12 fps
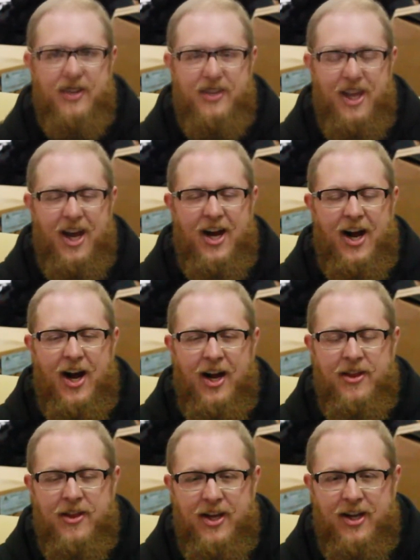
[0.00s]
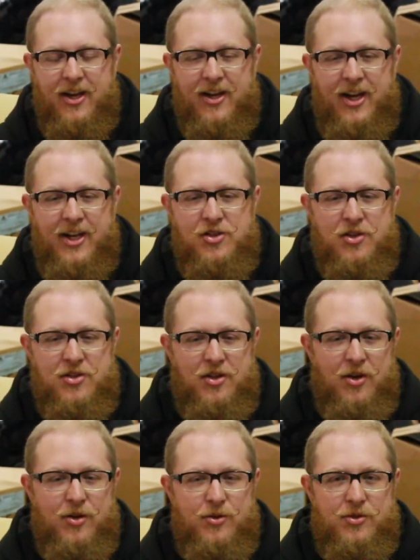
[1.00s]
Yeah, I think it just
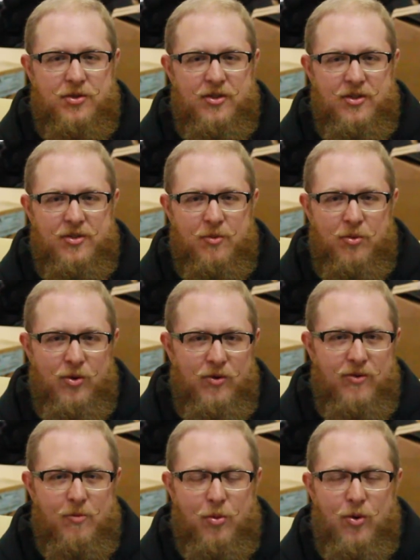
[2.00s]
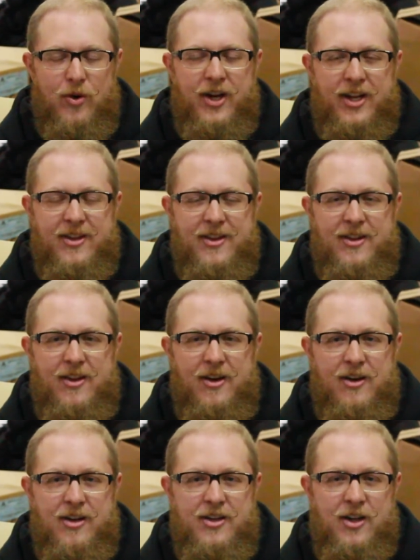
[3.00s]
goes to prove the point,
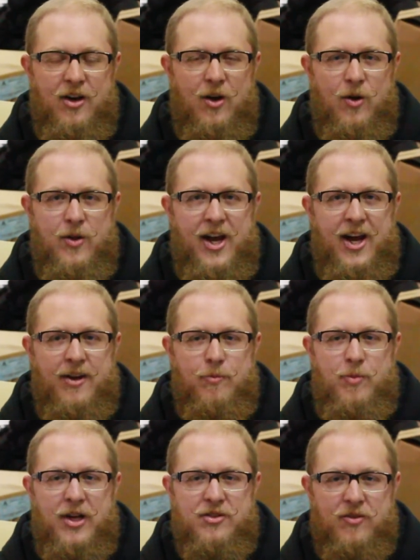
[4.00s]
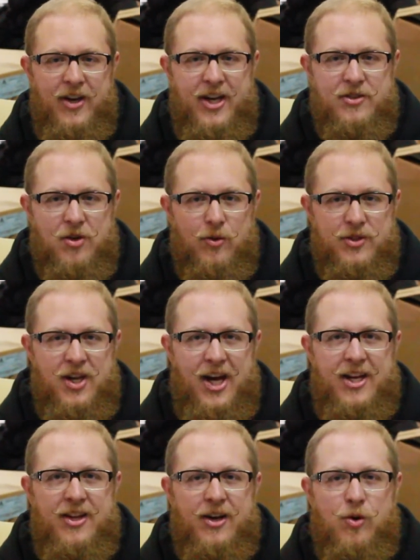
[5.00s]
you know, that Pennsylvania has always
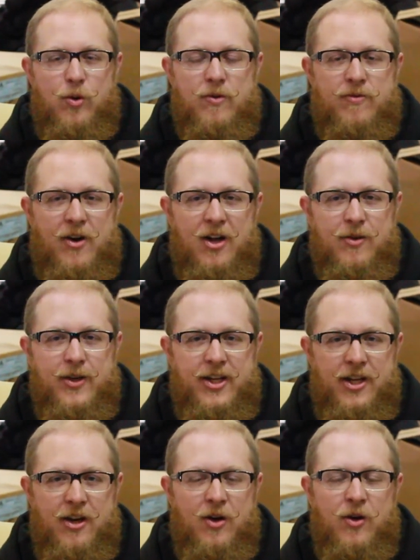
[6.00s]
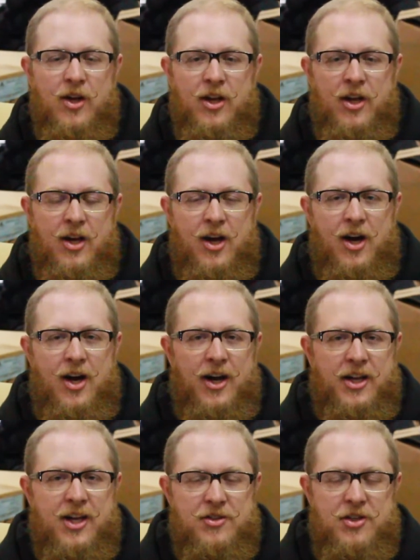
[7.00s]
had that core following, you know?
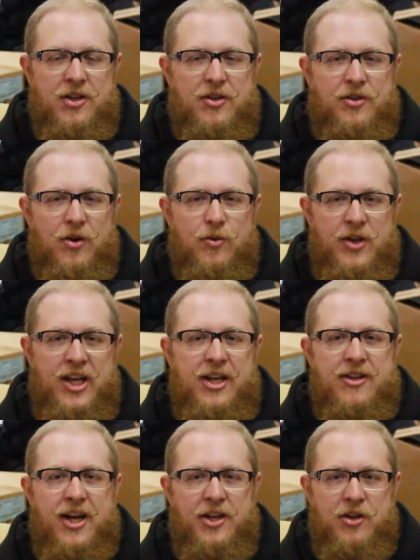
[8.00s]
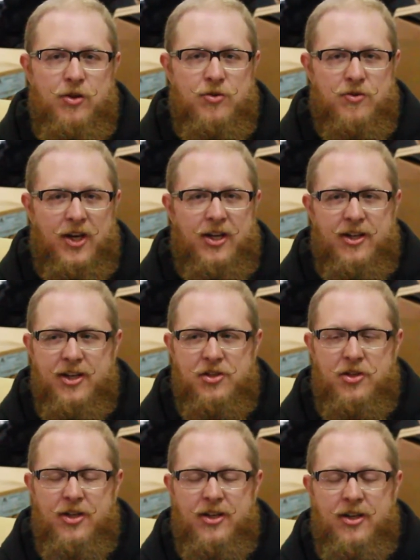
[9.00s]
Kids here don't need that huge
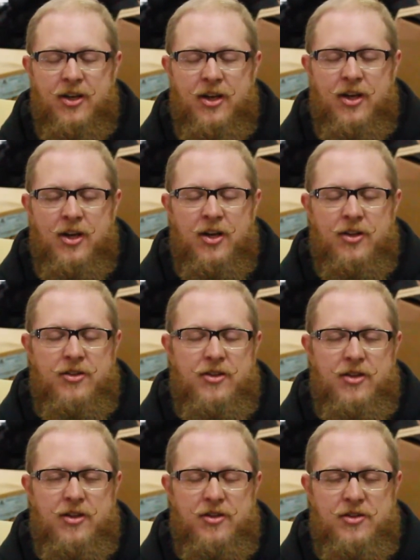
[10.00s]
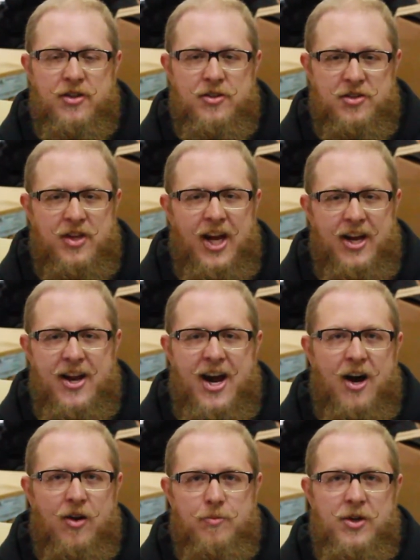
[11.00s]
recognition to stand
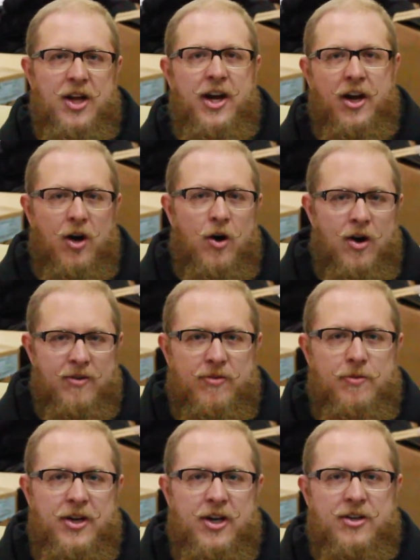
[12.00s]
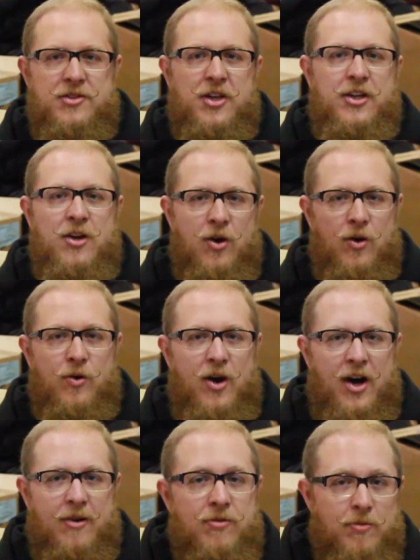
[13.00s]
out and be like, oh, from here. It's like, no,
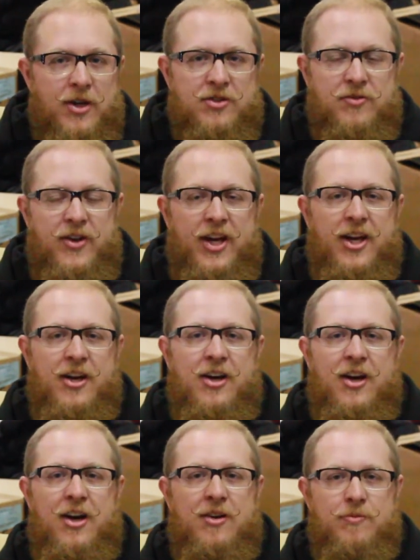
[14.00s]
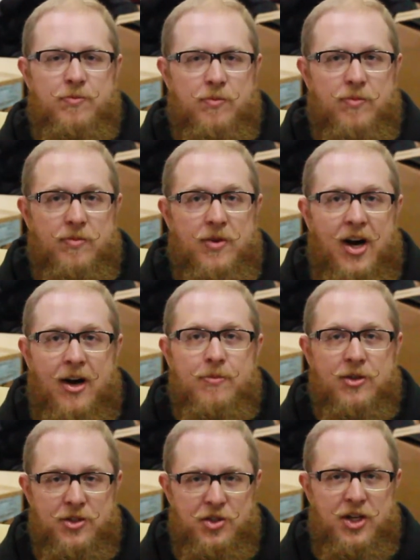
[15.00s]
I'm from Pennsylvania, I'm
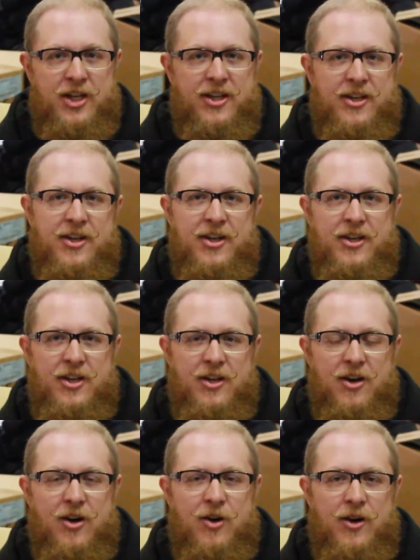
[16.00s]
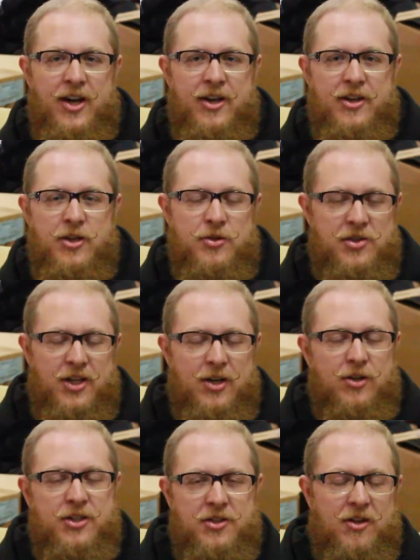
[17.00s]
legit, you know? And you see
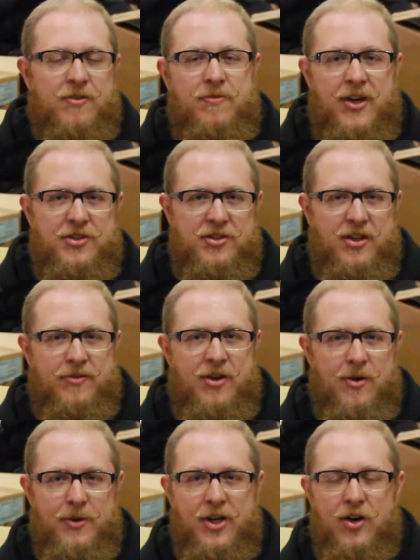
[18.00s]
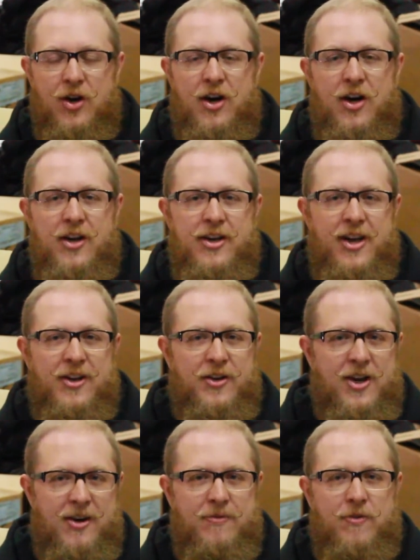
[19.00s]
all these other fests that have come and gone, and now they're
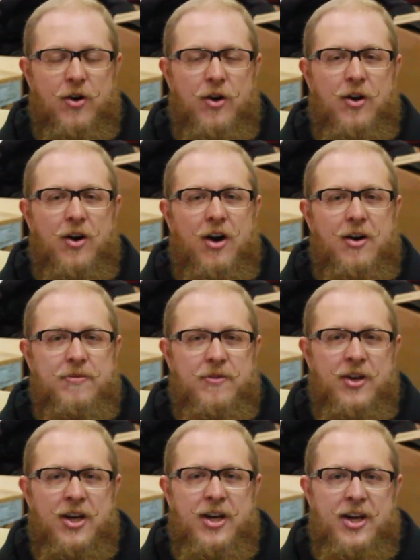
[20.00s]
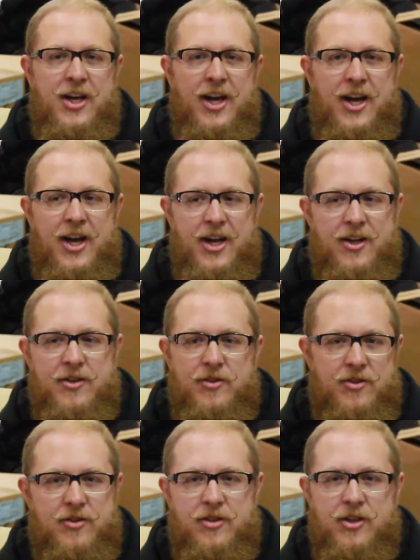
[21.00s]
kind of falling off, and
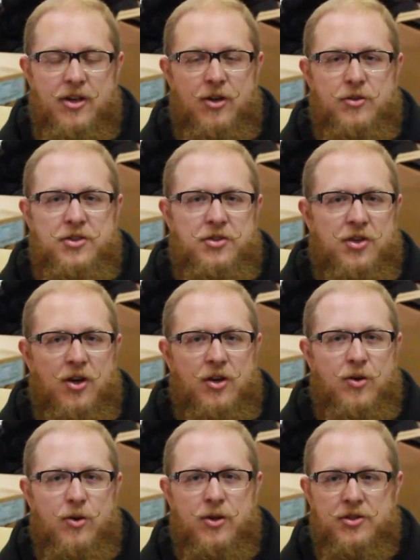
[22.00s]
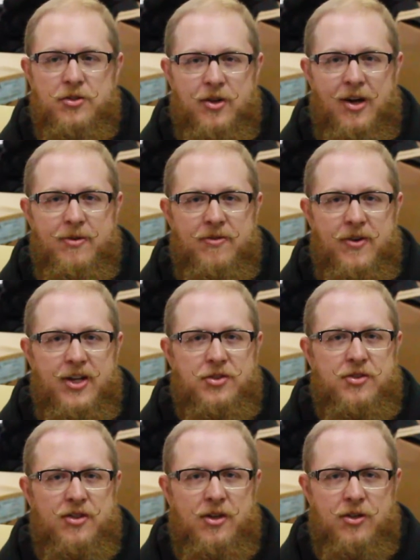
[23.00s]
you know, this is Hardcore and Tsunami
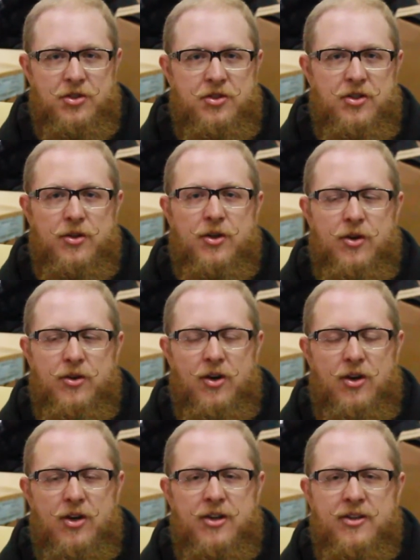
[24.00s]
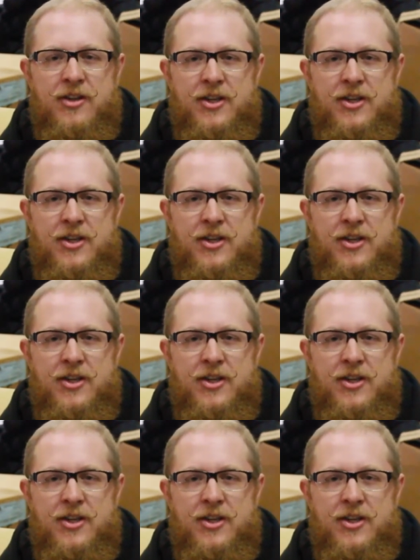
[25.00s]
Fest are still going hard.